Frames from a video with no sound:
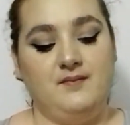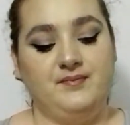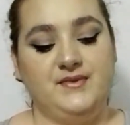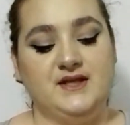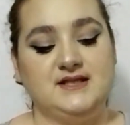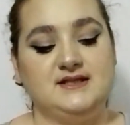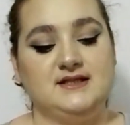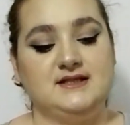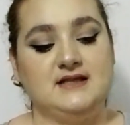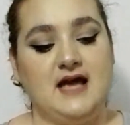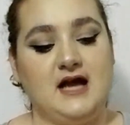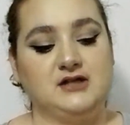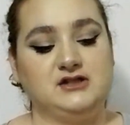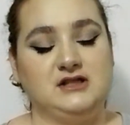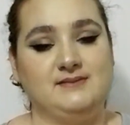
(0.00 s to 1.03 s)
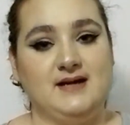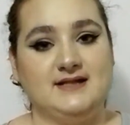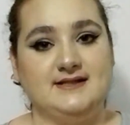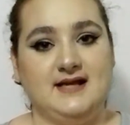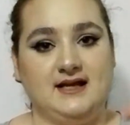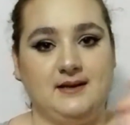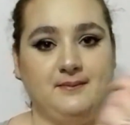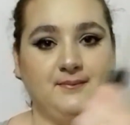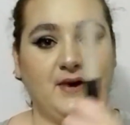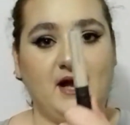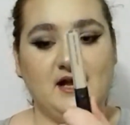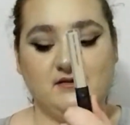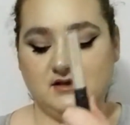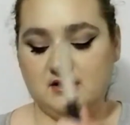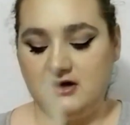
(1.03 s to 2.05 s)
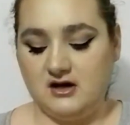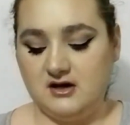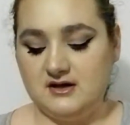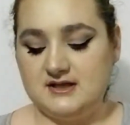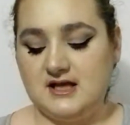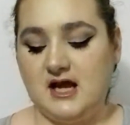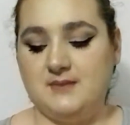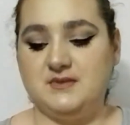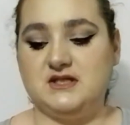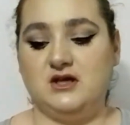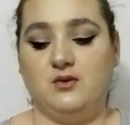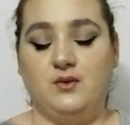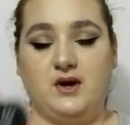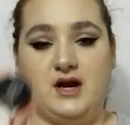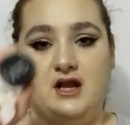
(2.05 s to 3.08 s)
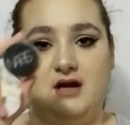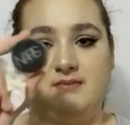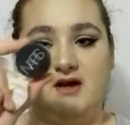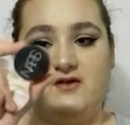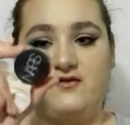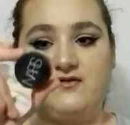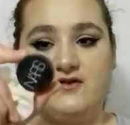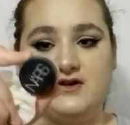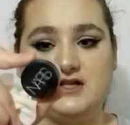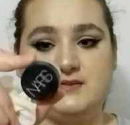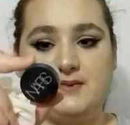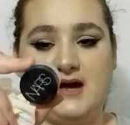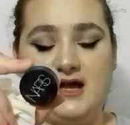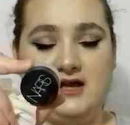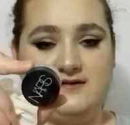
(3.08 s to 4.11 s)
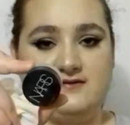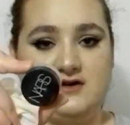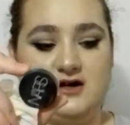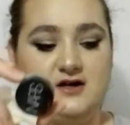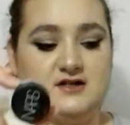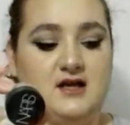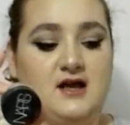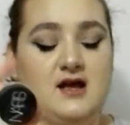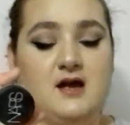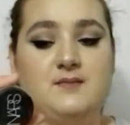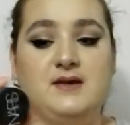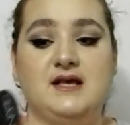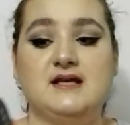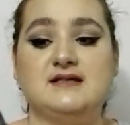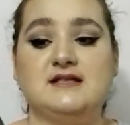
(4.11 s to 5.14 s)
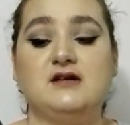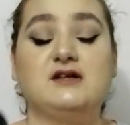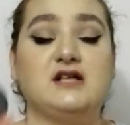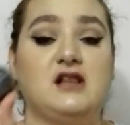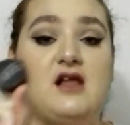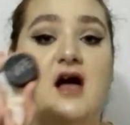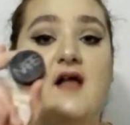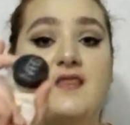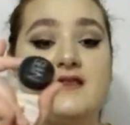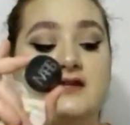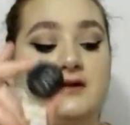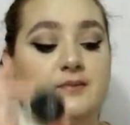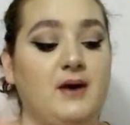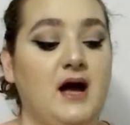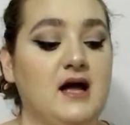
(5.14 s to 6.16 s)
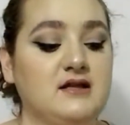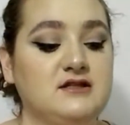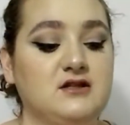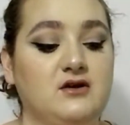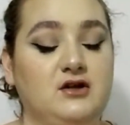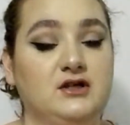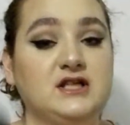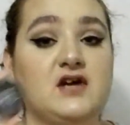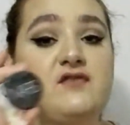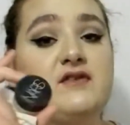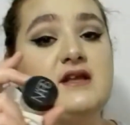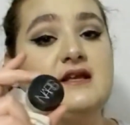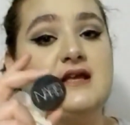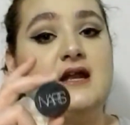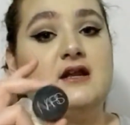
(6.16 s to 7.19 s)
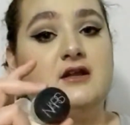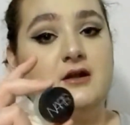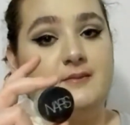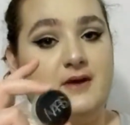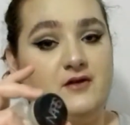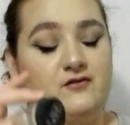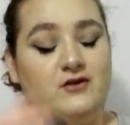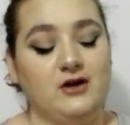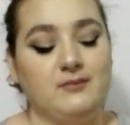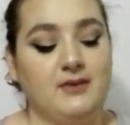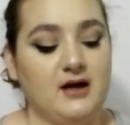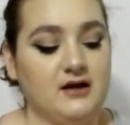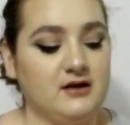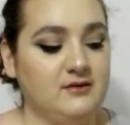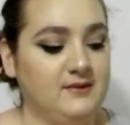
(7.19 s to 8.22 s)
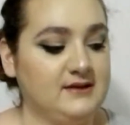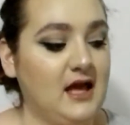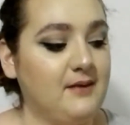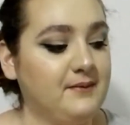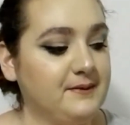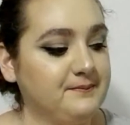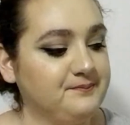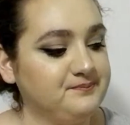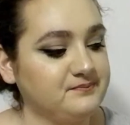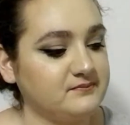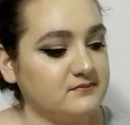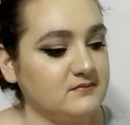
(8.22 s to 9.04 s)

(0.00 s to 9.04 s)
This is actually my second buy of the NARS. I'm still working on my first buy of NARS because there's a lot in this little pot. So you're definitely getting your bang for your buck with that one.